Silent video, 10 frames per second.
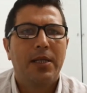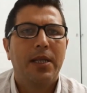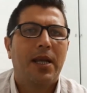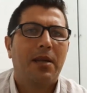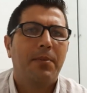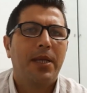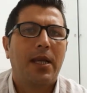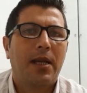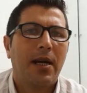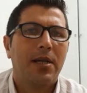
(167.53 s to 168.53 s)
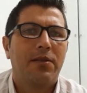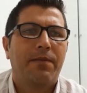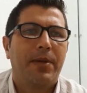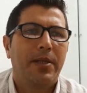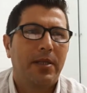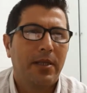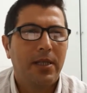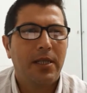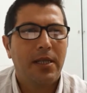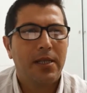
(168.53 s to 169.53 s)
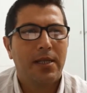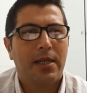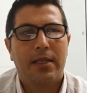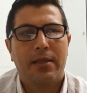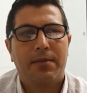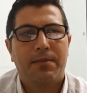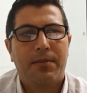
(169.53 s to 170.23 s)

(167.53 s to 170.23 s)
There are many kinds of personalities and